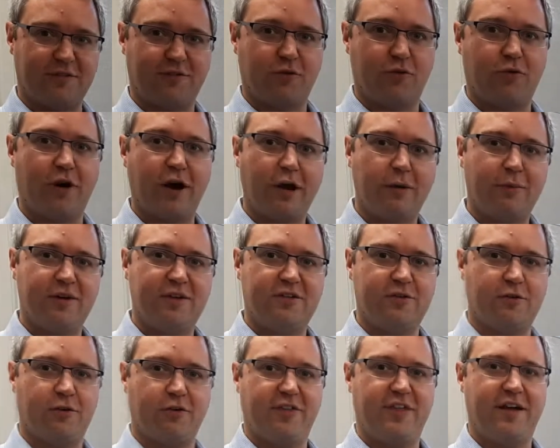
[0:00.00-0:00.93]
requirement to
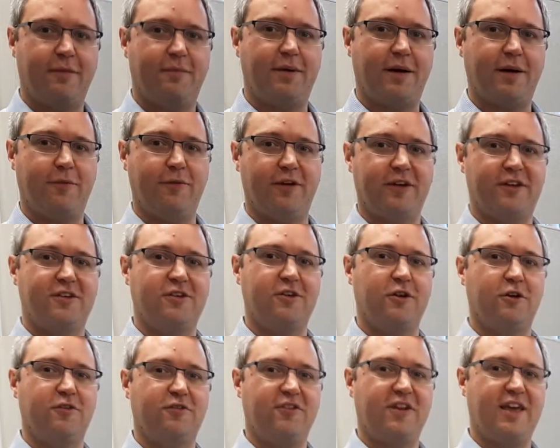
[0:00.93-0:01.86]
hold that public
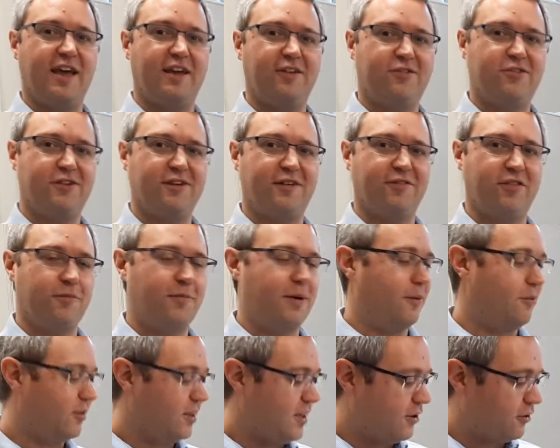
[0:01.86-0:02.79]
notification of the
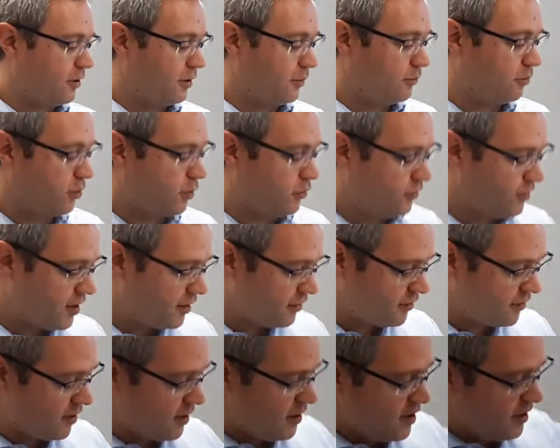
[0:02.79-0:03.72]
public hearing process,
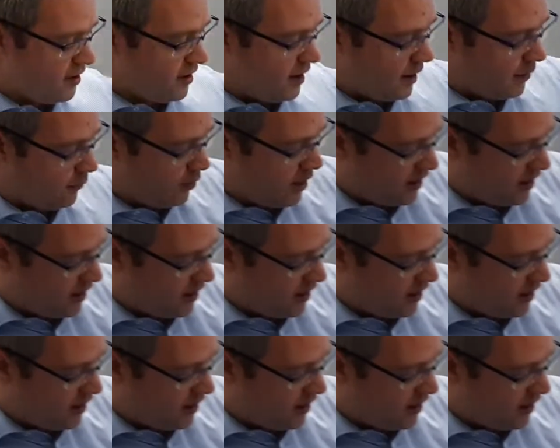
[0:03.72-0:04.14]
we